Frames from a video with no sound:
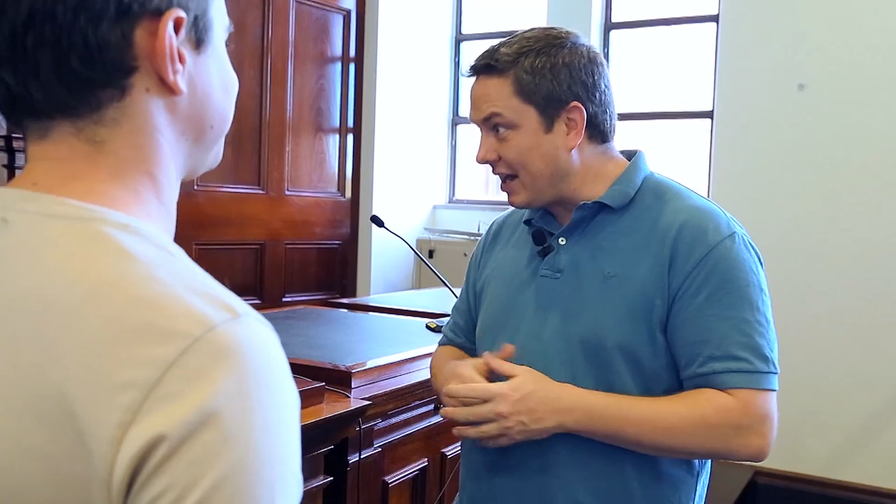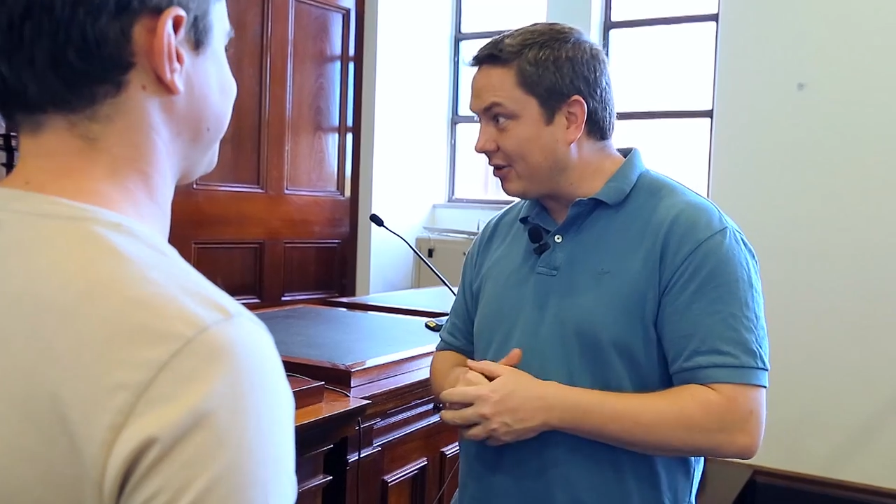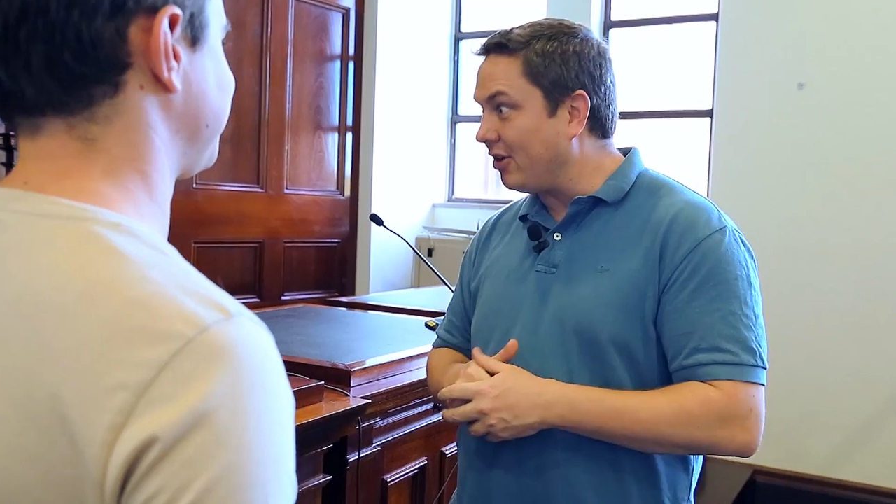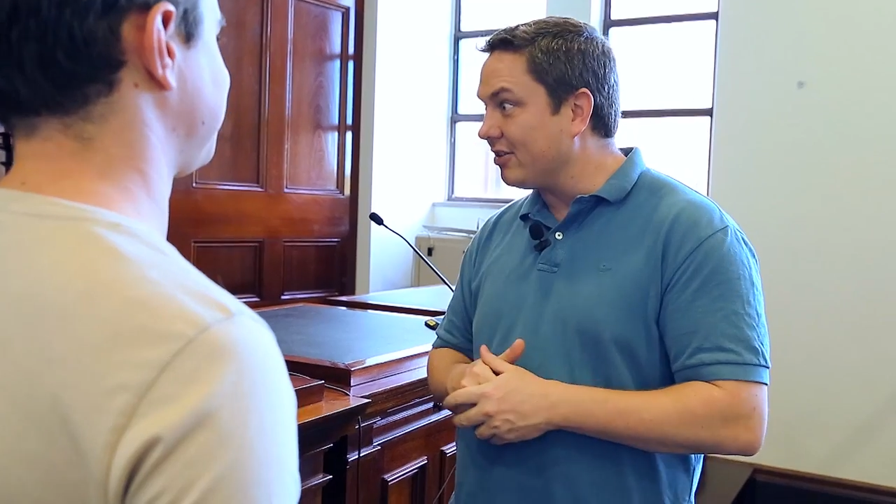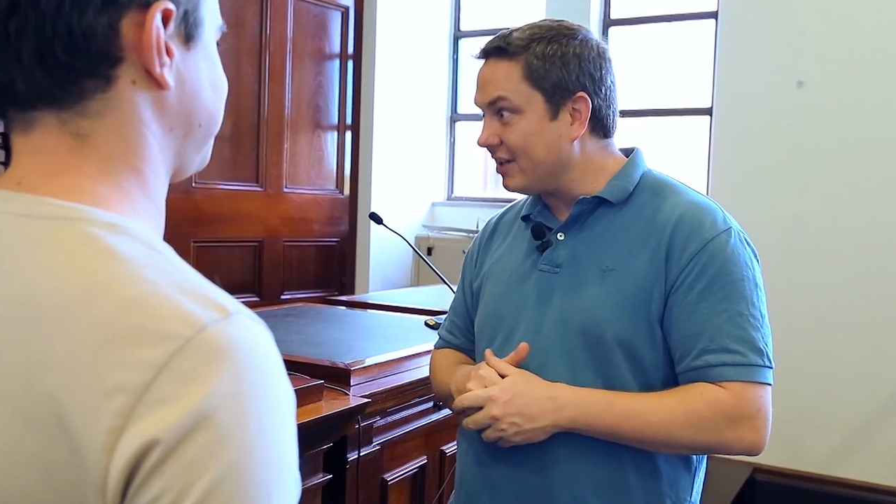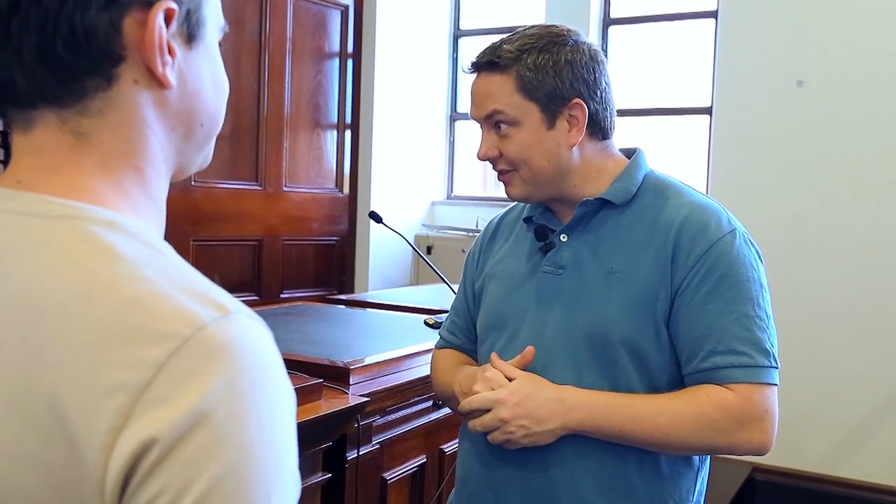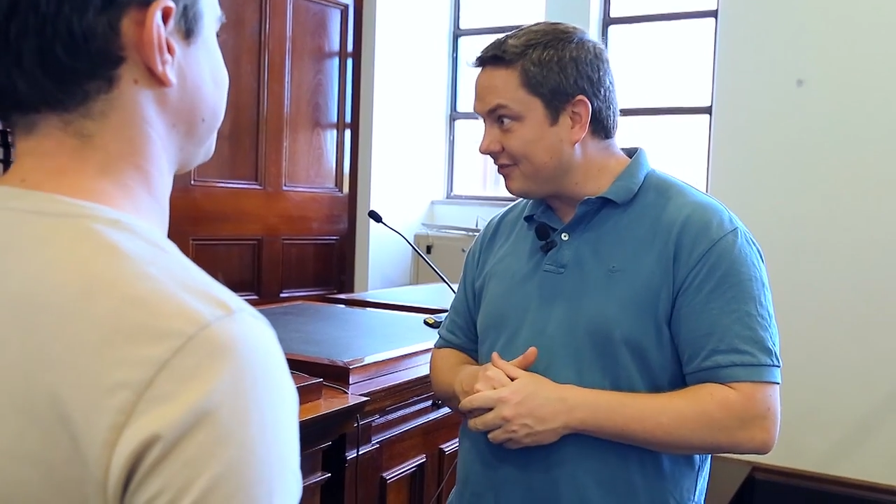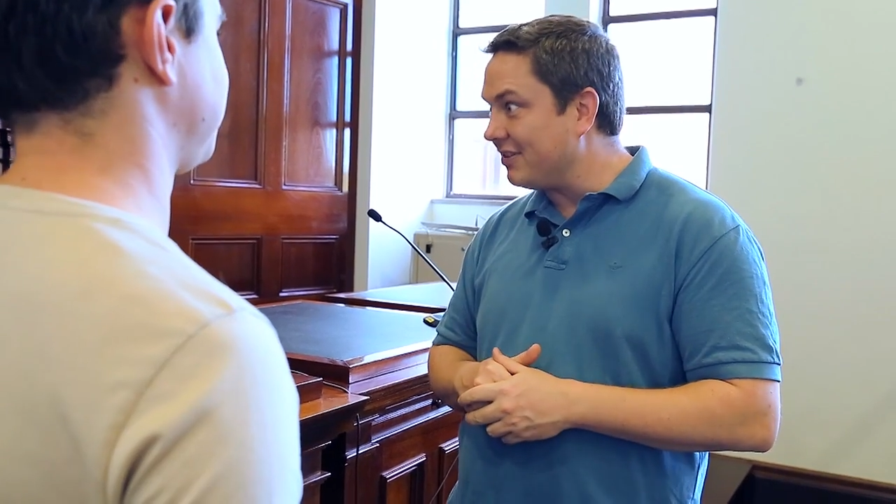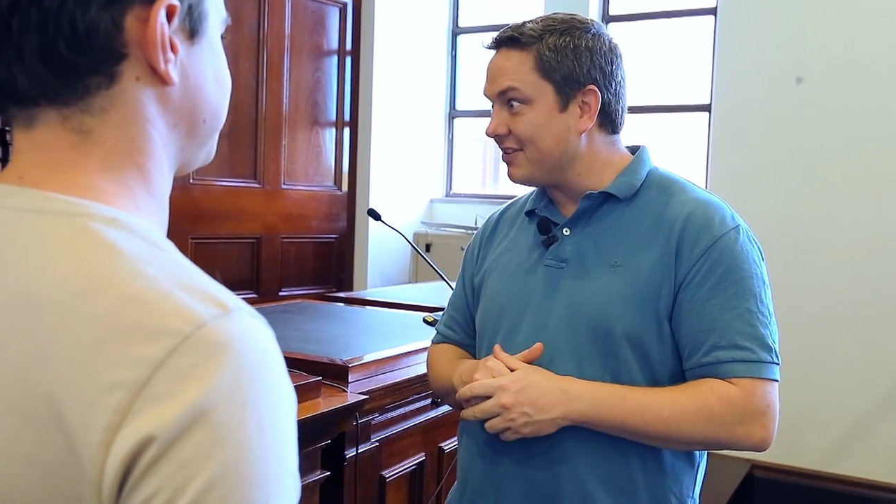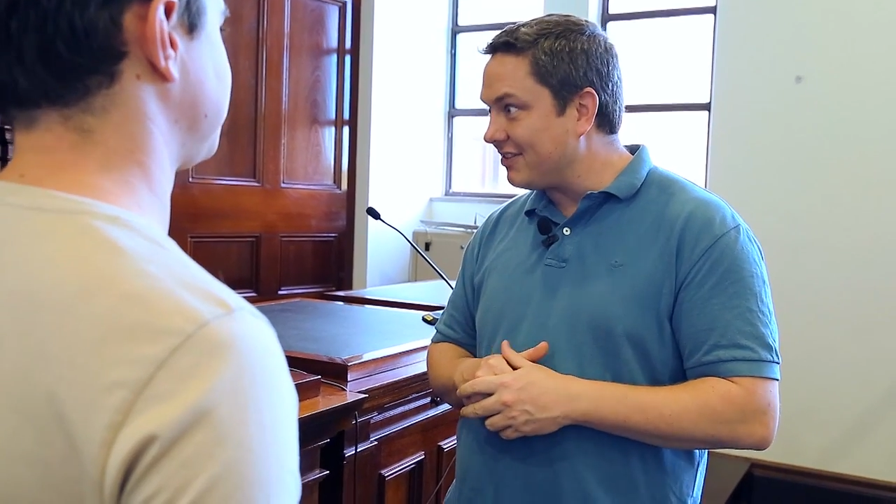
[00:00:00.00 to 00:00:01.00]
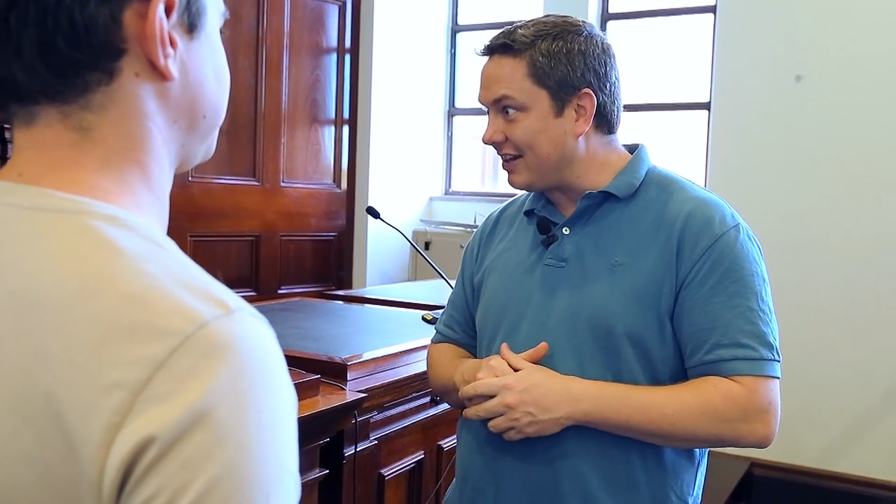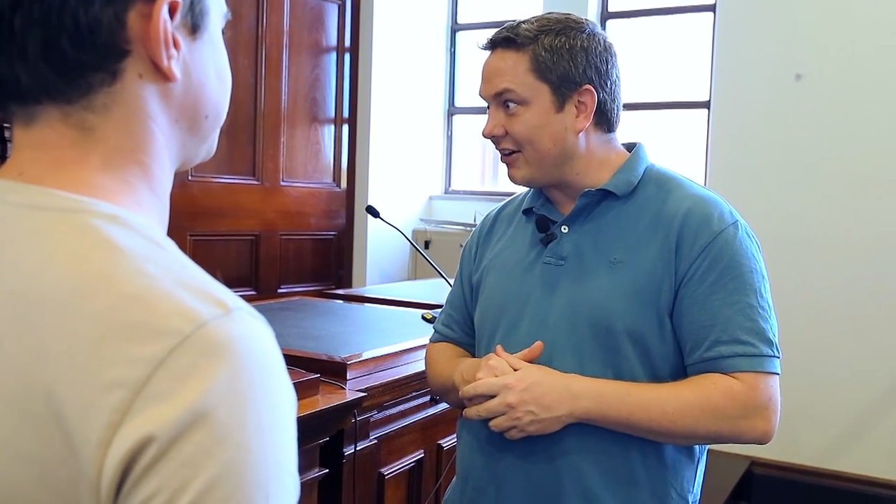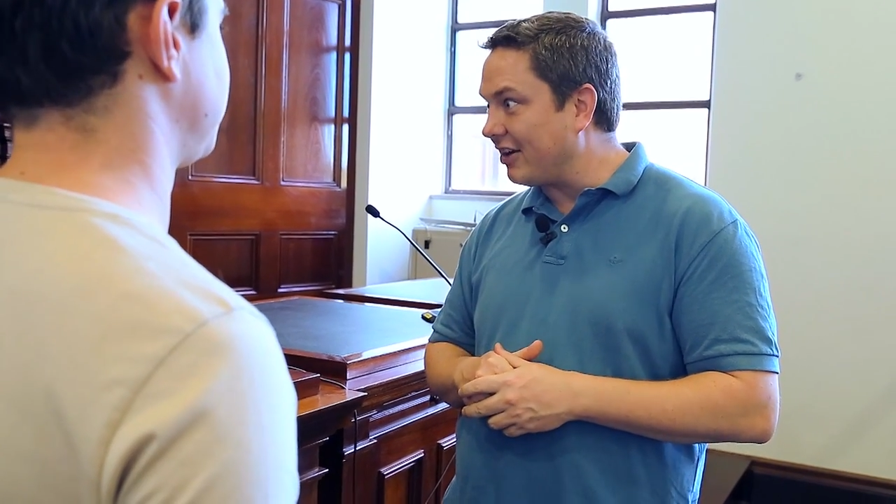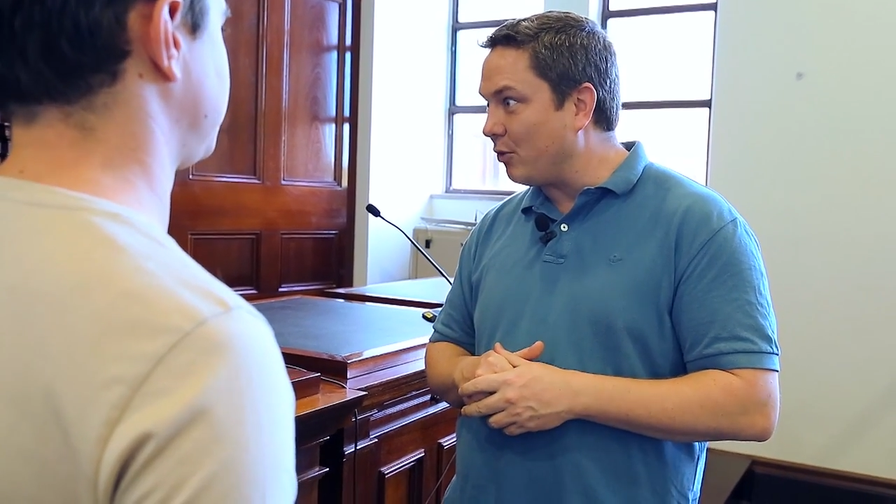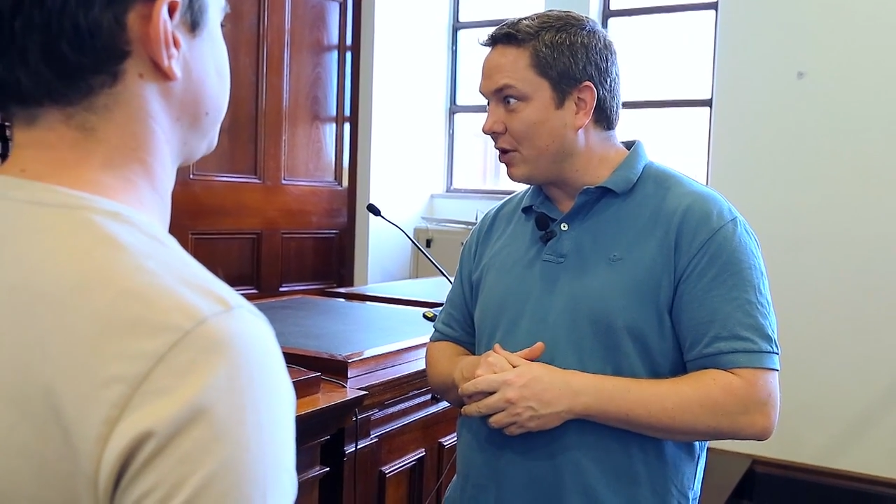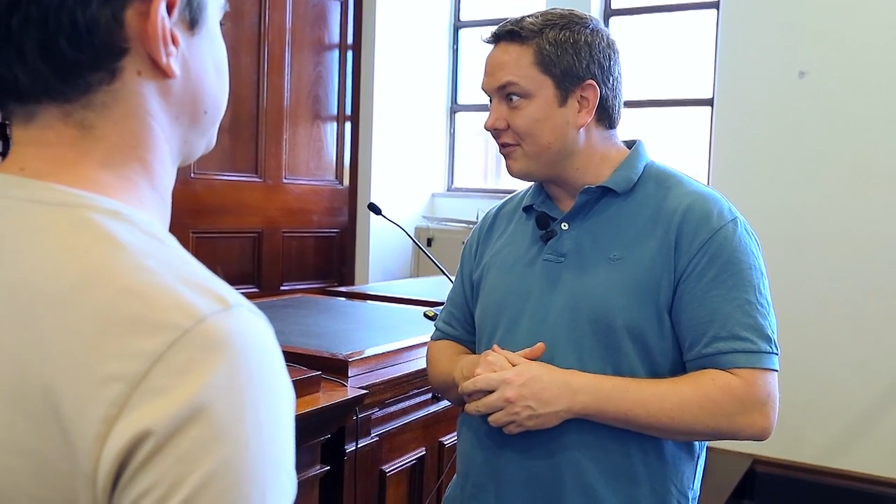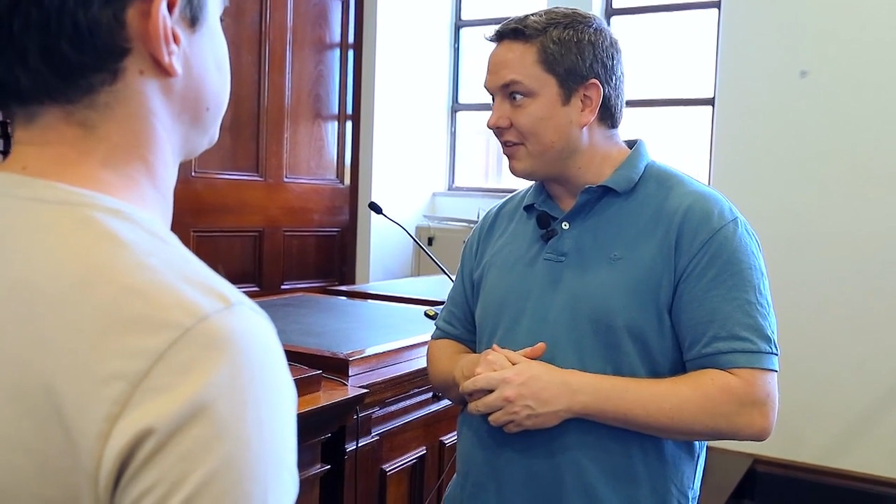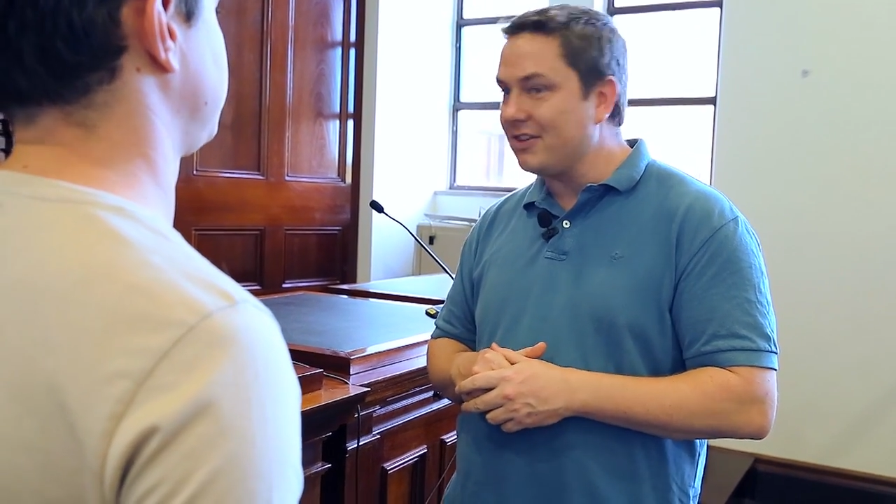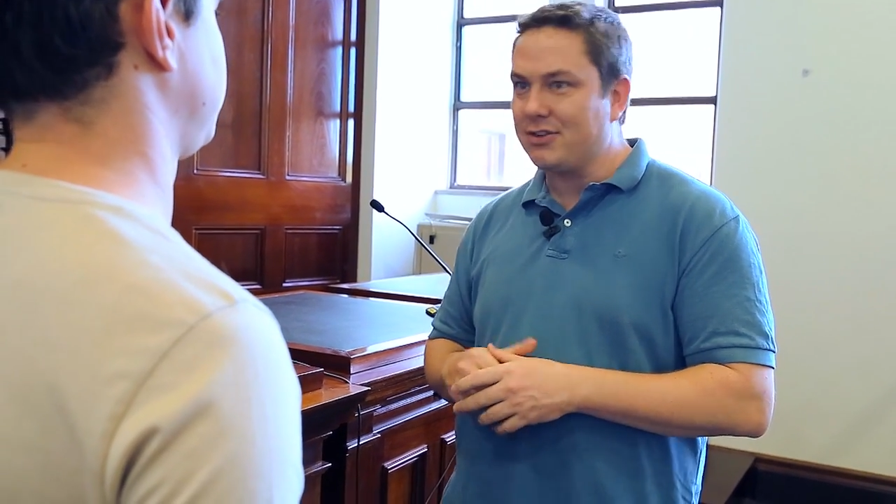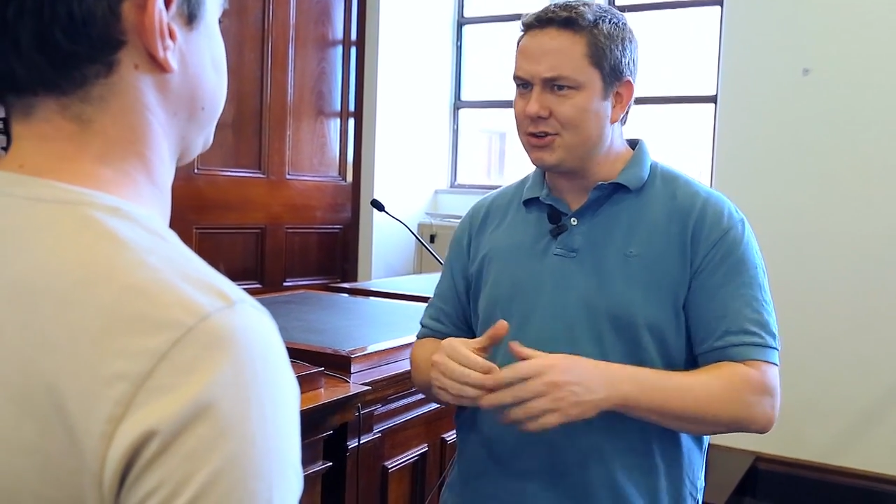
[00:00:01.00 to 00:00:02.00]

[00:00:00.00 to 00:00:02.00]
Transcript: how long the infant's staring at one face,